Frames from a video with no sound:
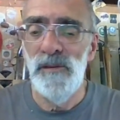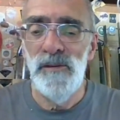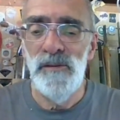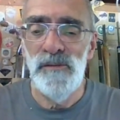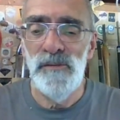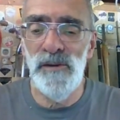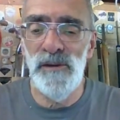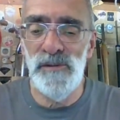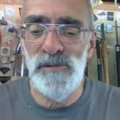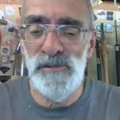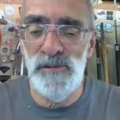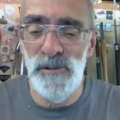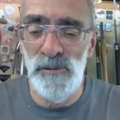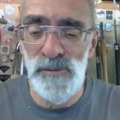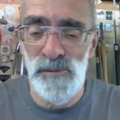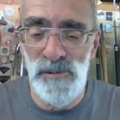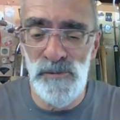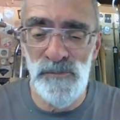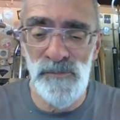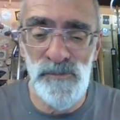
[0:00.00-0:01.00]
Thanks,
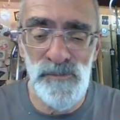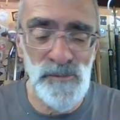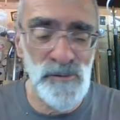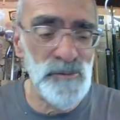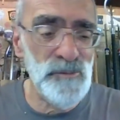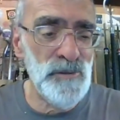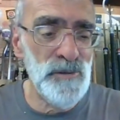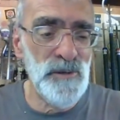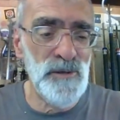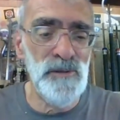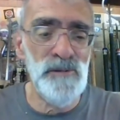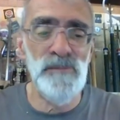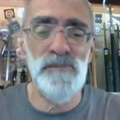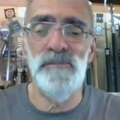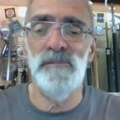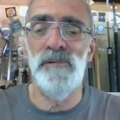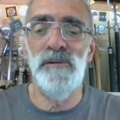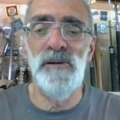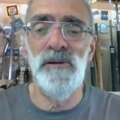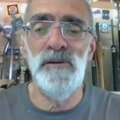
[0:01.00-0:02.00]
Joseph. Okay,
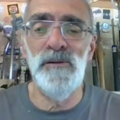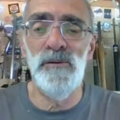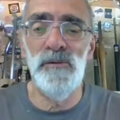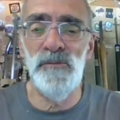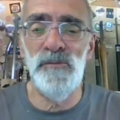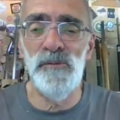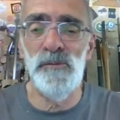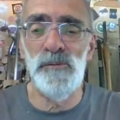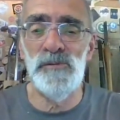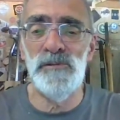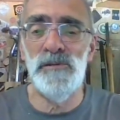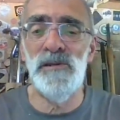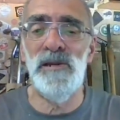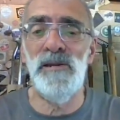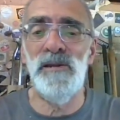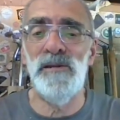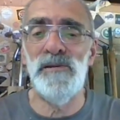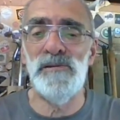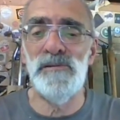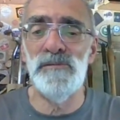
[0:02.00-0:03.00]
I'll look forward to that
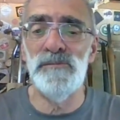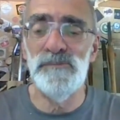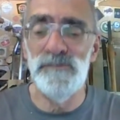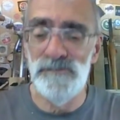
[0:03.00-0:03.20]
lesson.